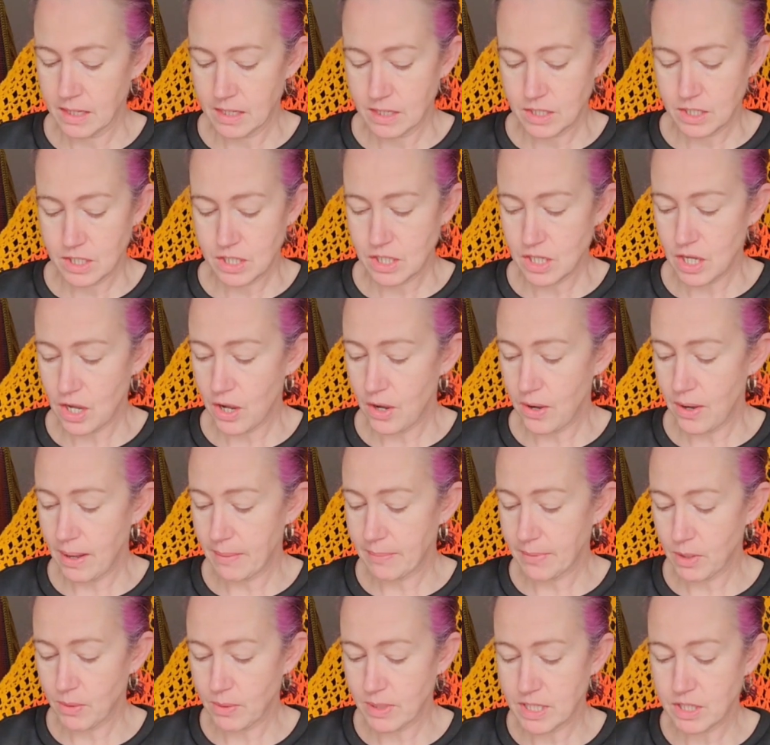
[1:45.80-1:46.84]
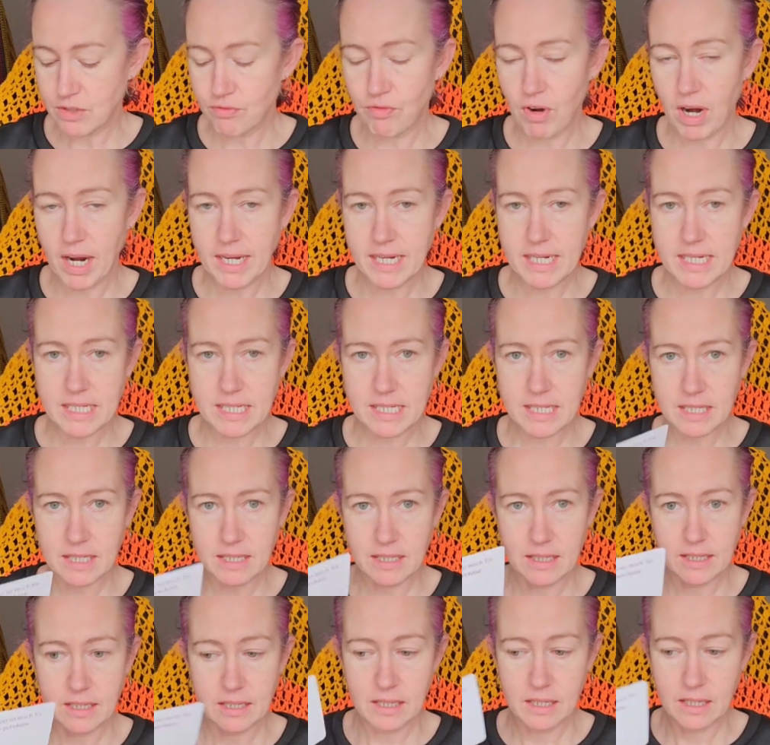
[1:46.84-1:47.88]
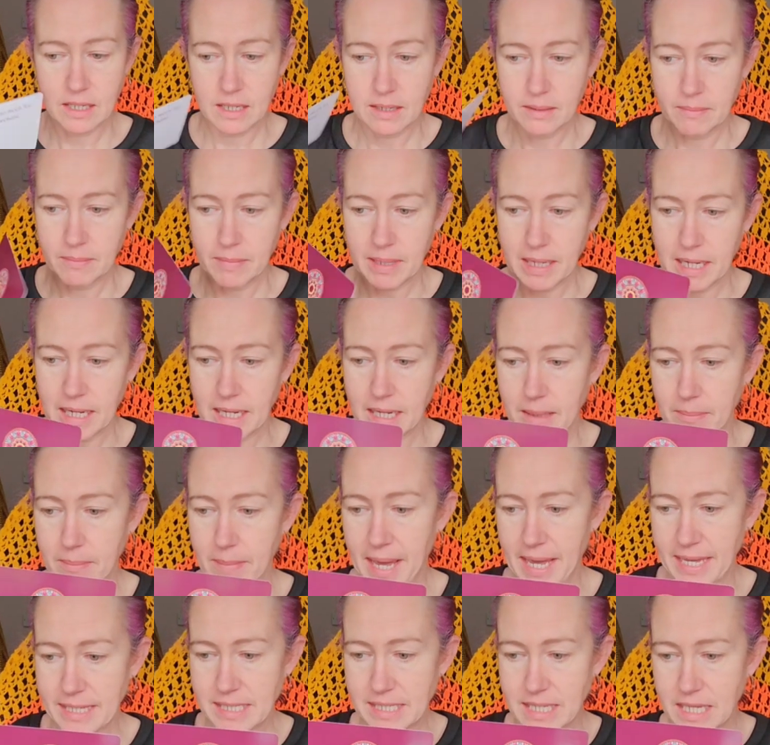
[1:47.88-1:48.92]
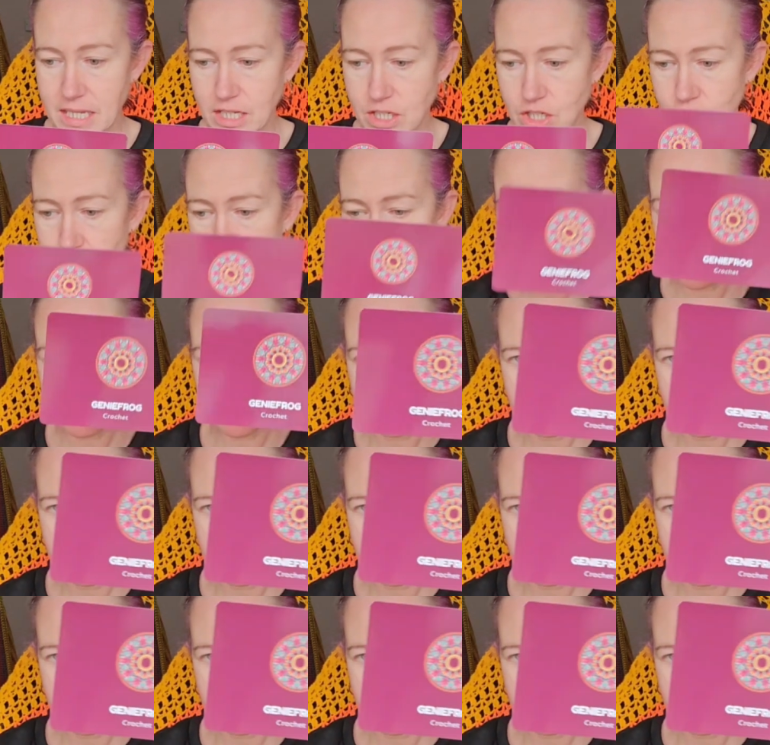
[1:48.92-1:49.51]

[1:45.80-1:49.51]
So I'm going to write my little message